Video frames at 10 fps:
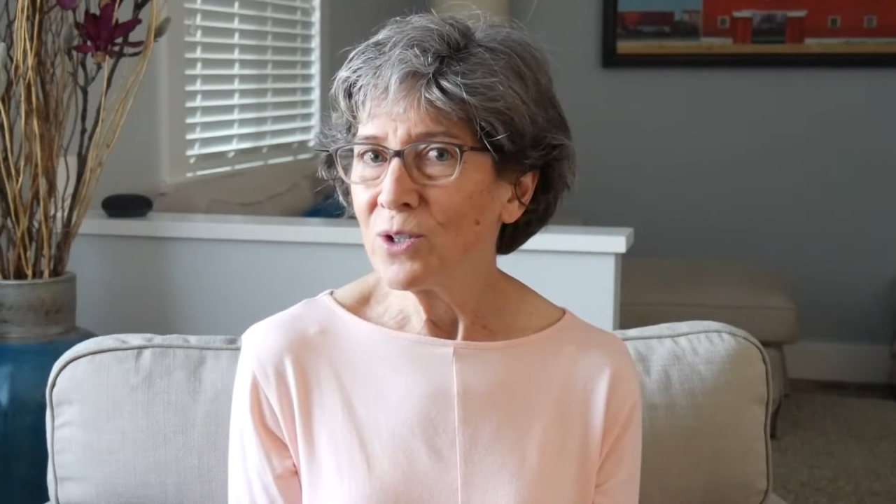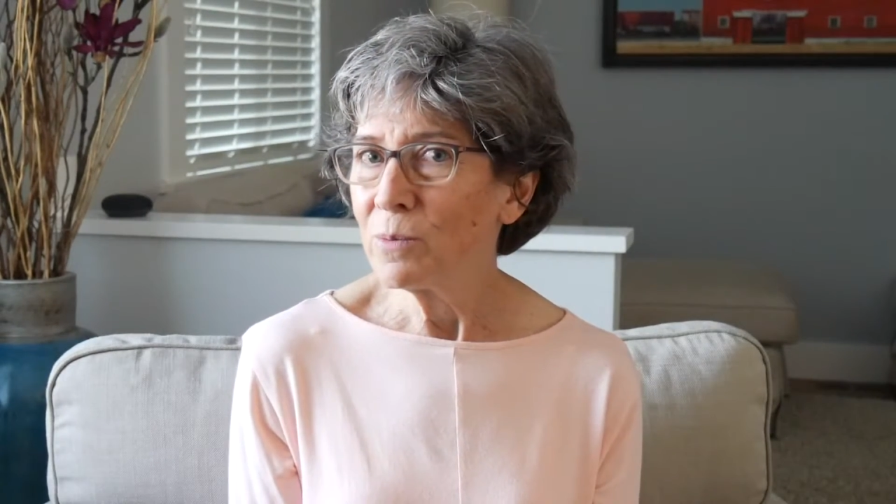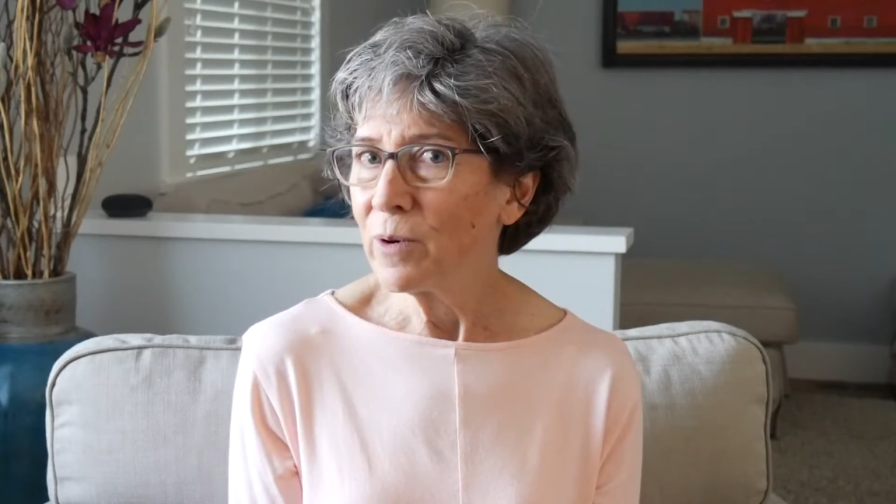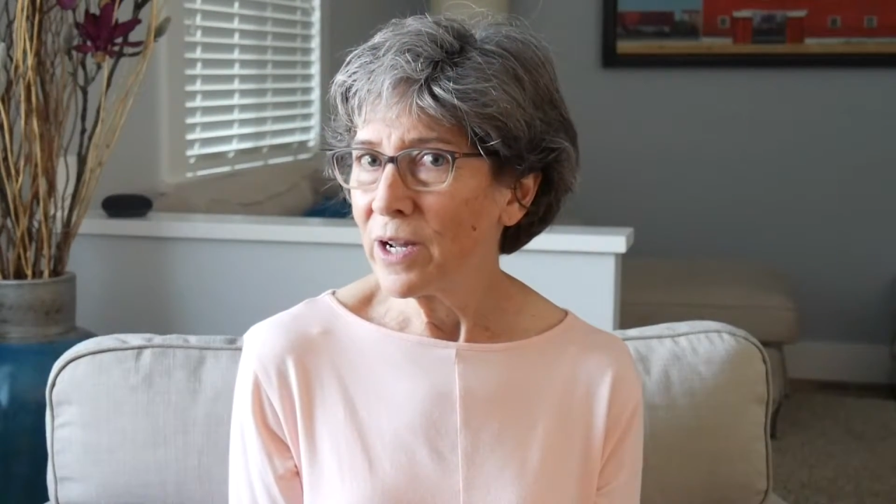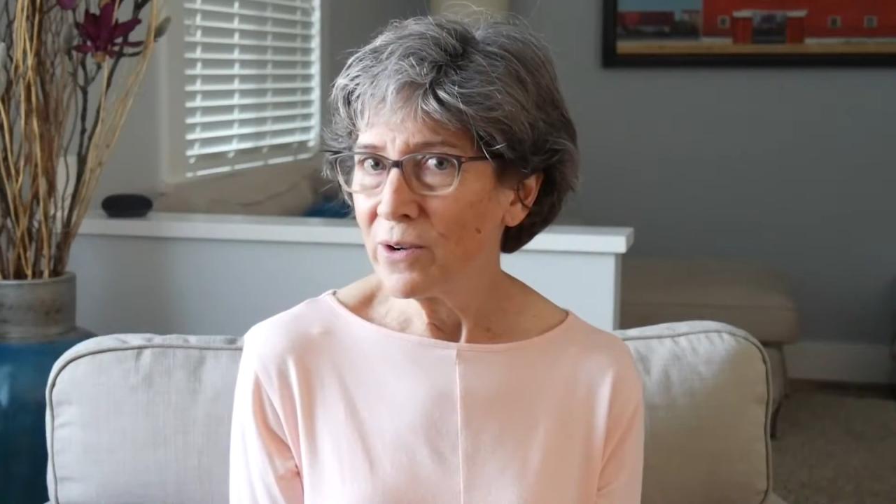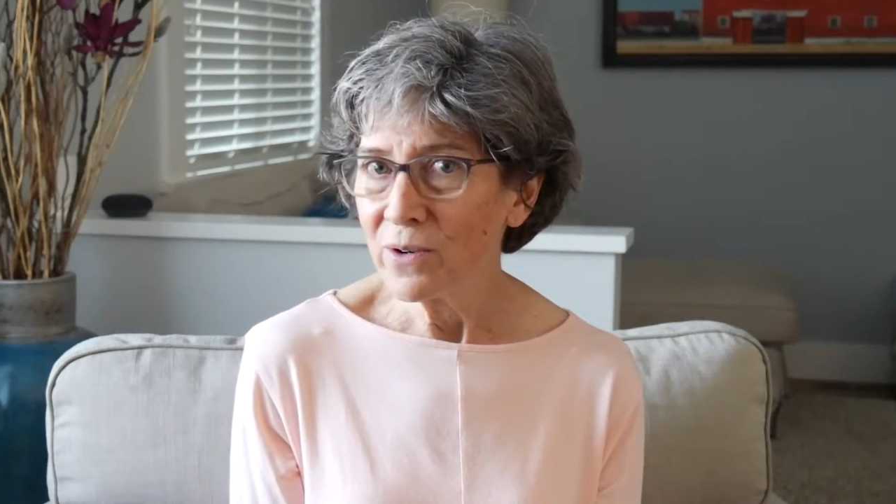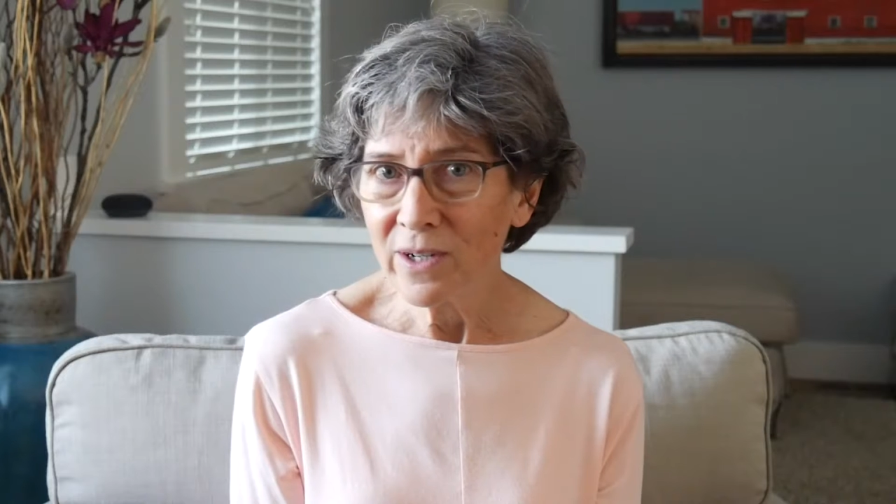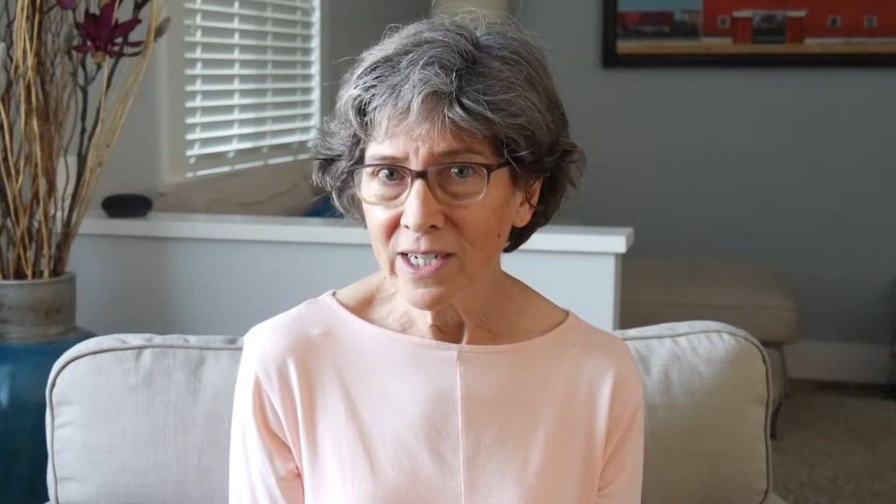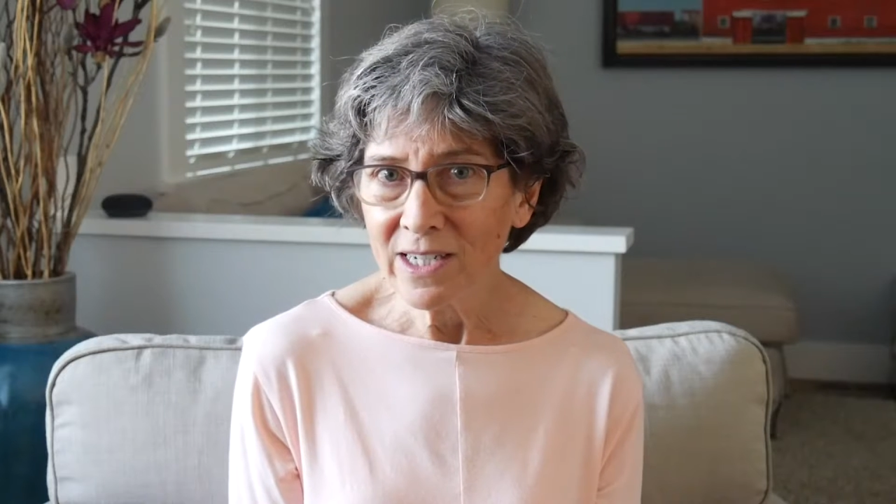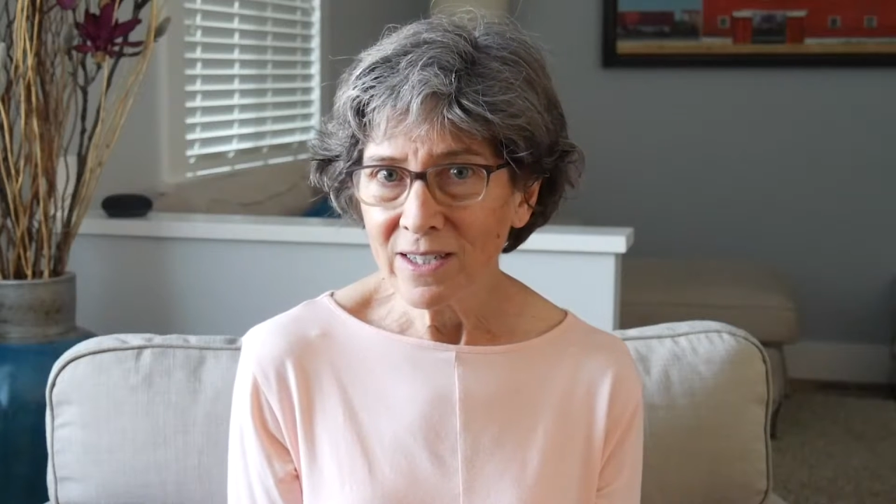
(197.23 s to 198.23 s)
your
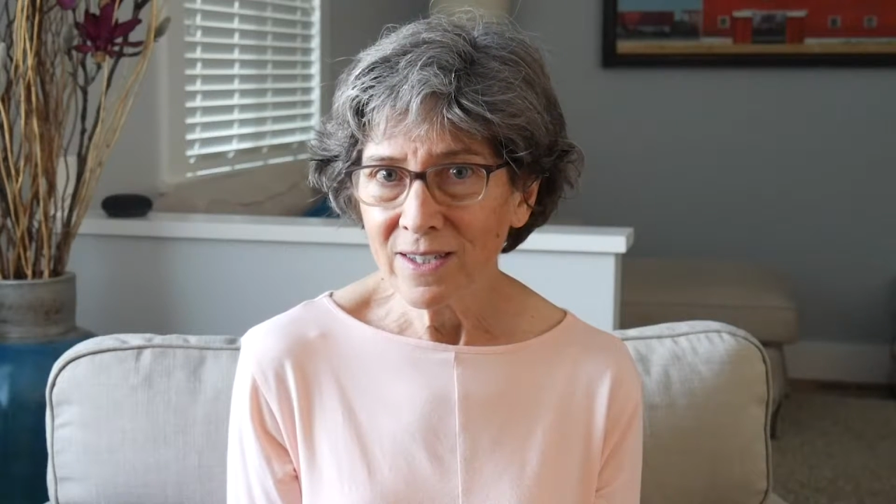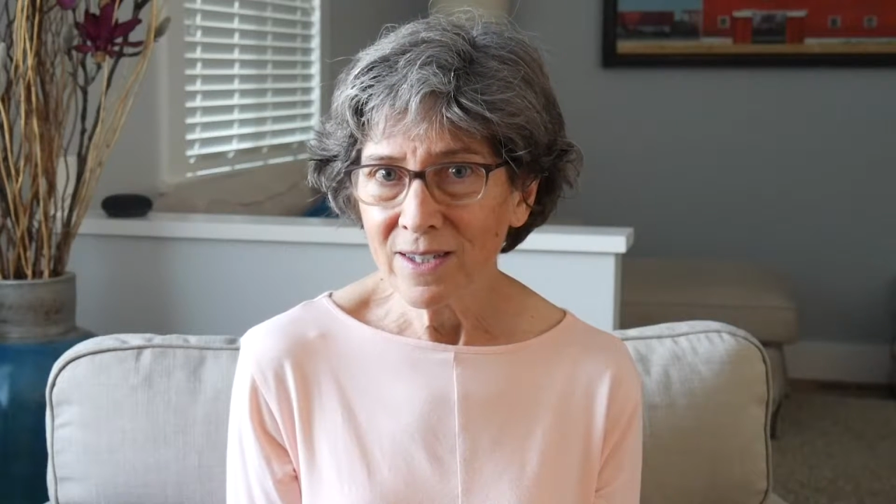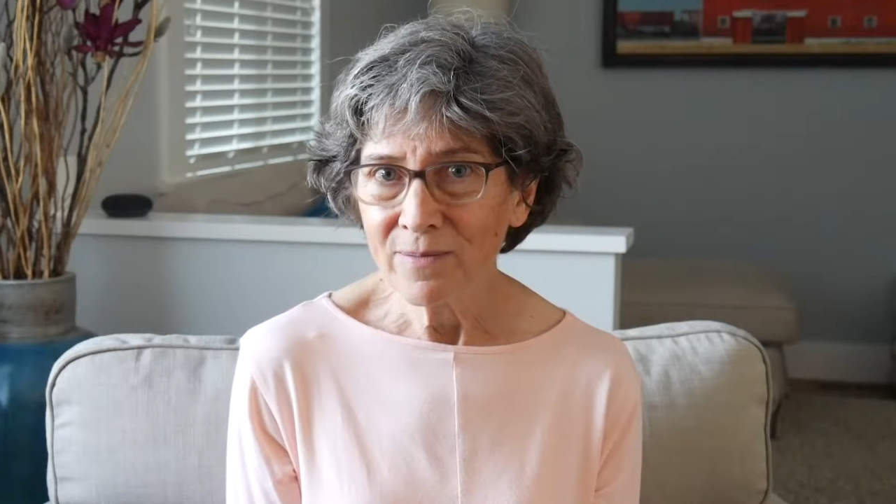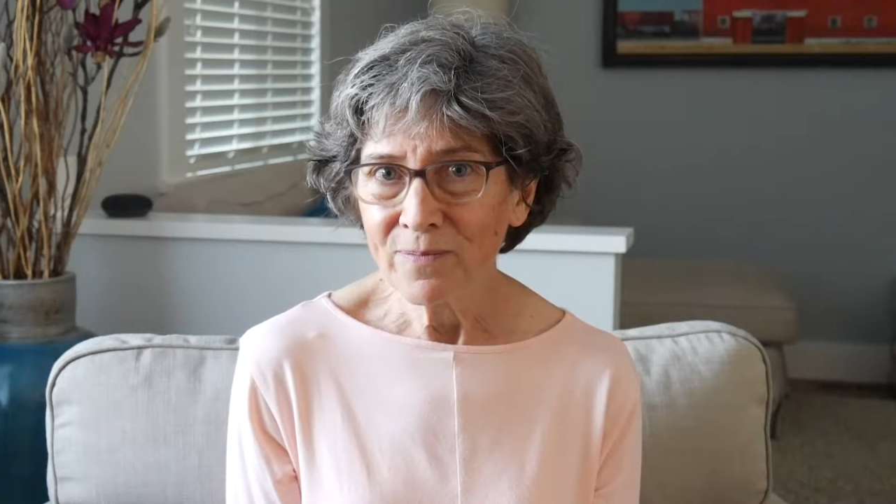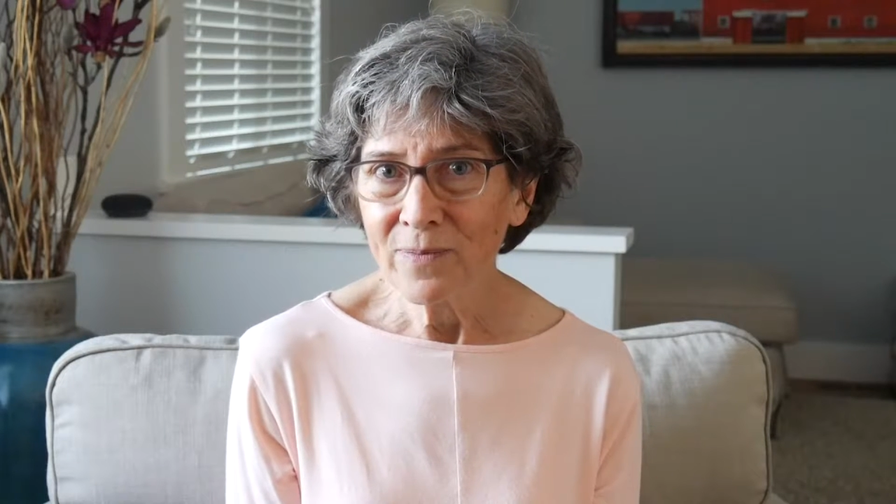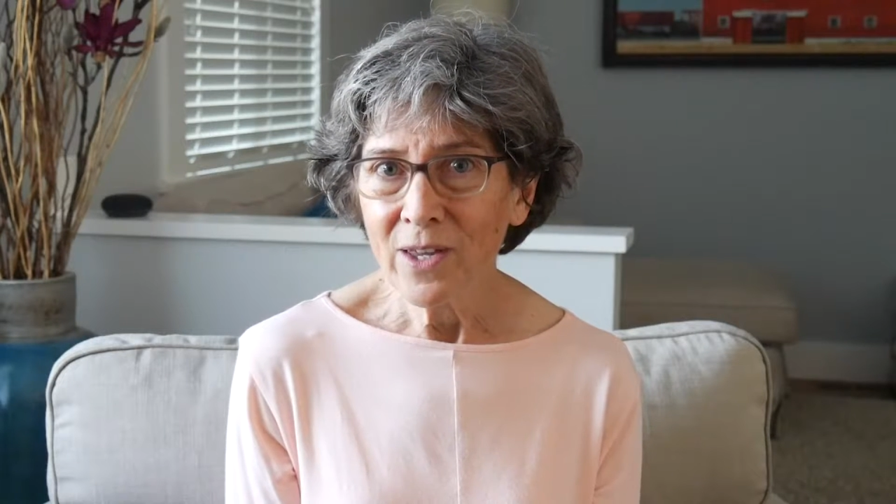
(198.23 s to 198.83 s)
priorities,